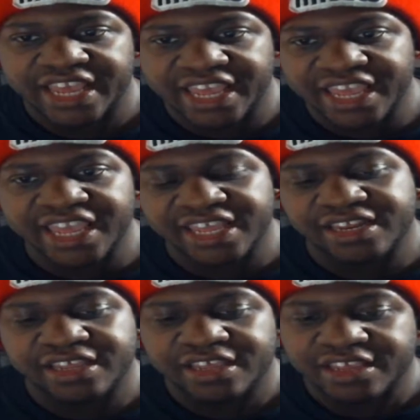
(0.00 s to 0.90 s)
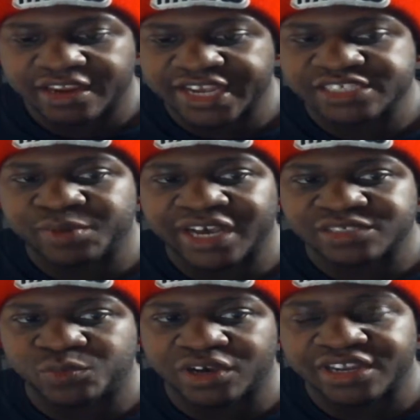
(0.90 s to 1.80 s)
and your
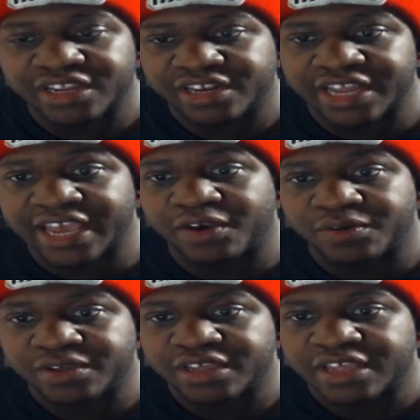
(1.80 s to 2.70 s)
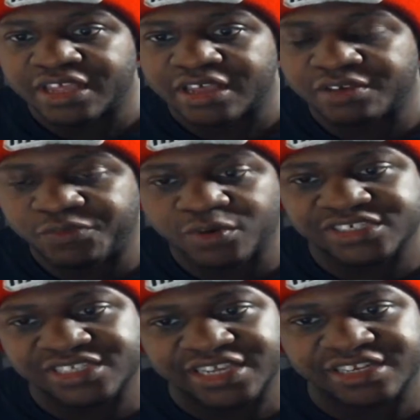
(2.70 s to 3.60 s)
Xbox One. Now,
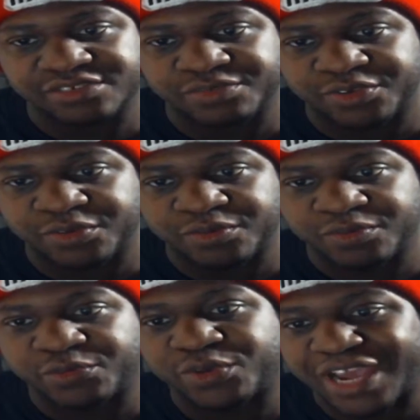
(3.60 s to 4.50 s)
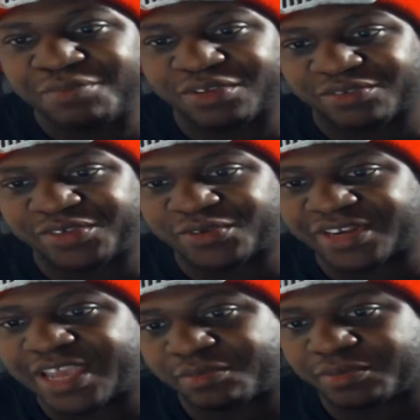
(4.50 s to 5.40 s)
unfortunately, in this review, we will not be reviewing
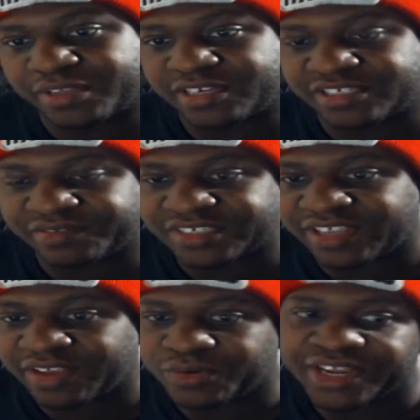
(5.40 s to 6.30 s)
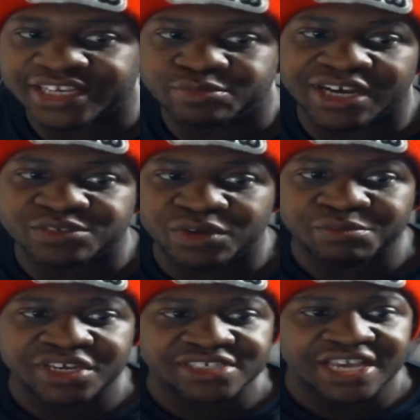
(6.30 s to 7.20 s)
the capabilities of this thing on the Xbox
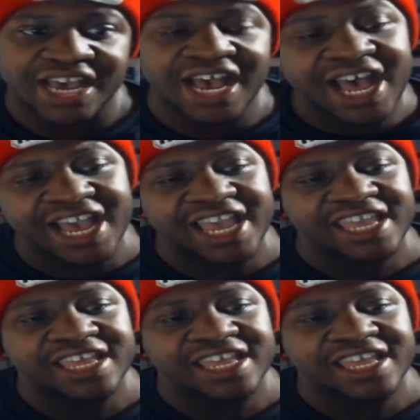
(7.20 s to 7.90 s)
One because I